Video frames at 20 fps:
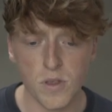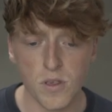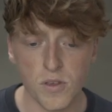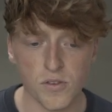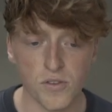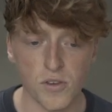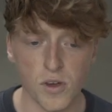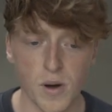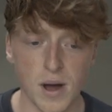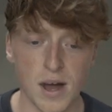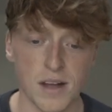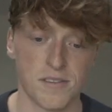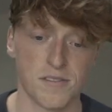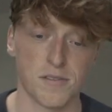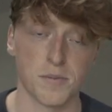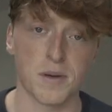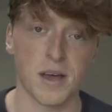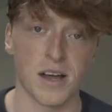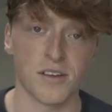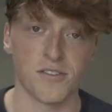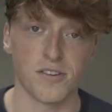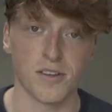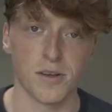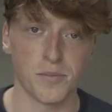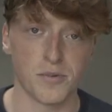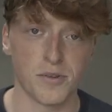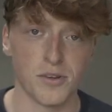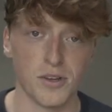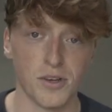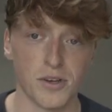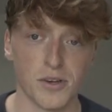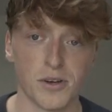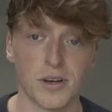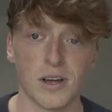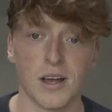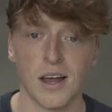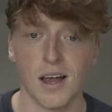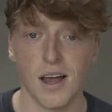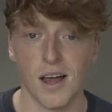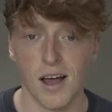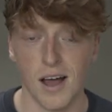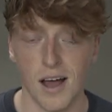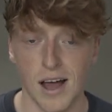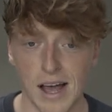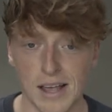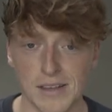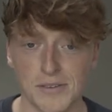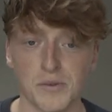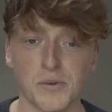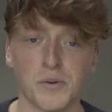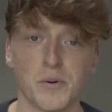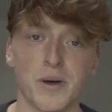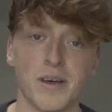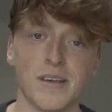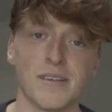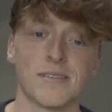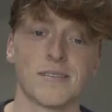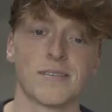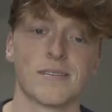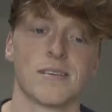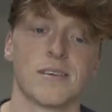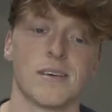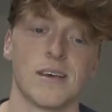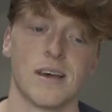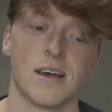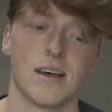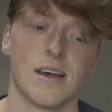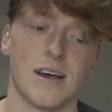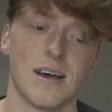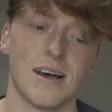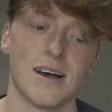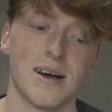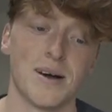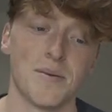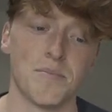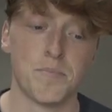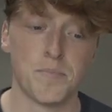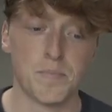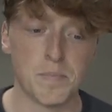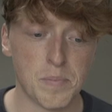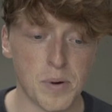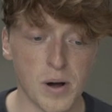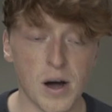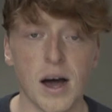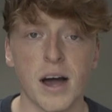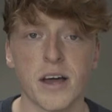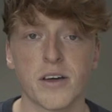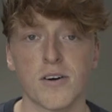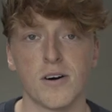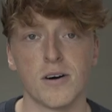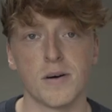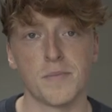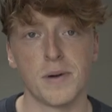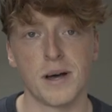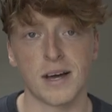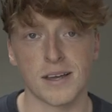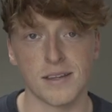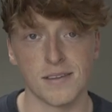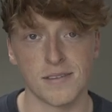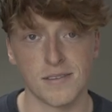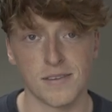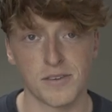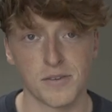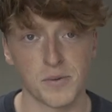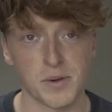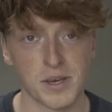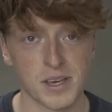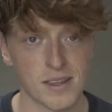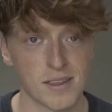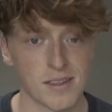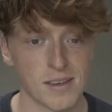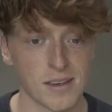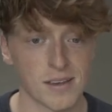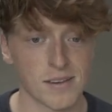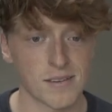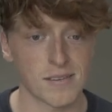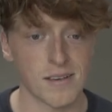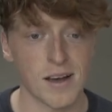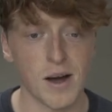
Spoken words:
So I had some catching up to do, as always, but I got back into the swing of things.